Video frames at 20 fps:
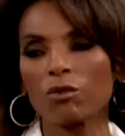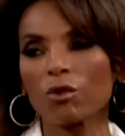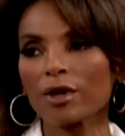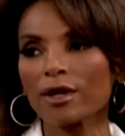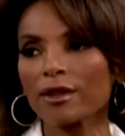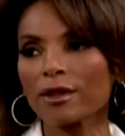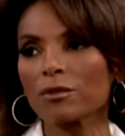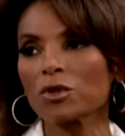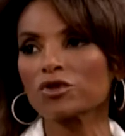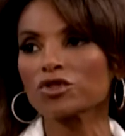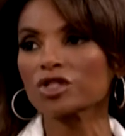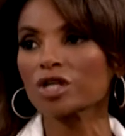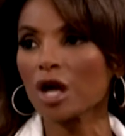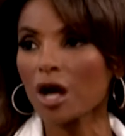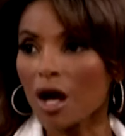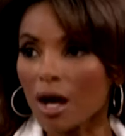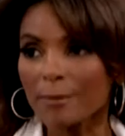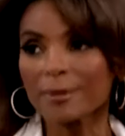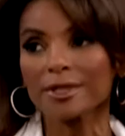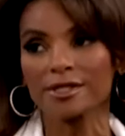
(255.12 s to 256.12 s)
one of the most
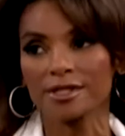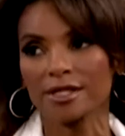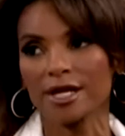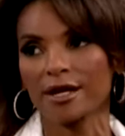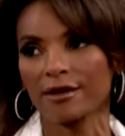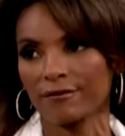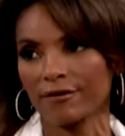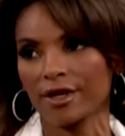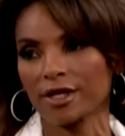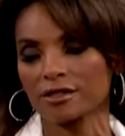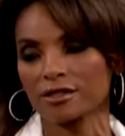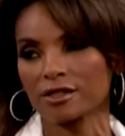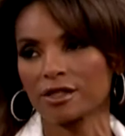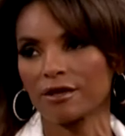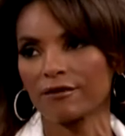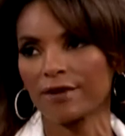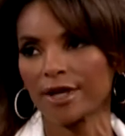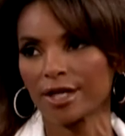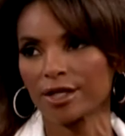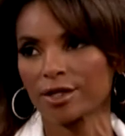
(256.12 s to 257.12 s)
common side effects
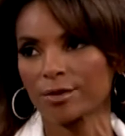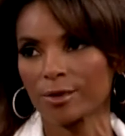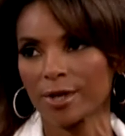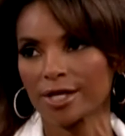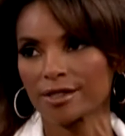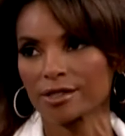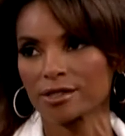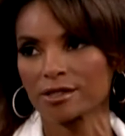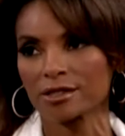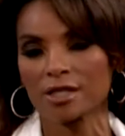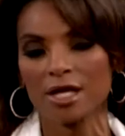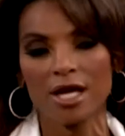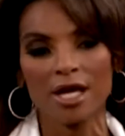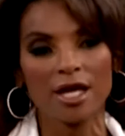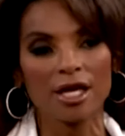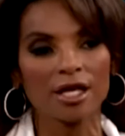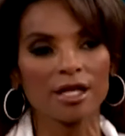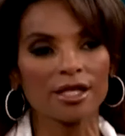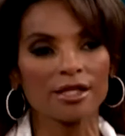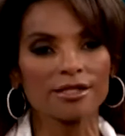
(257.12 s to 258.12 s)
of antidepressants
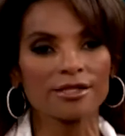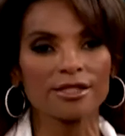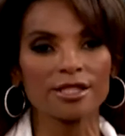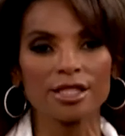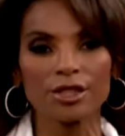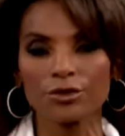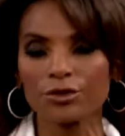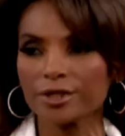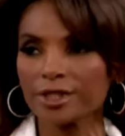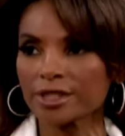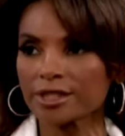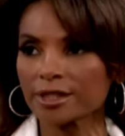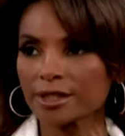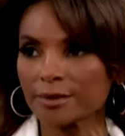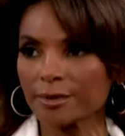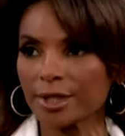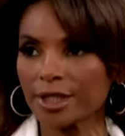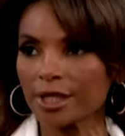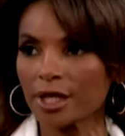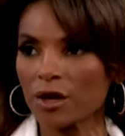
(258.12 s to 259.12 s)
is decreased
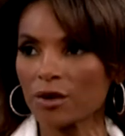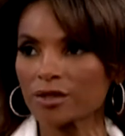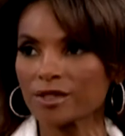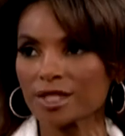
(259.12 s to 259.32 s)
libido,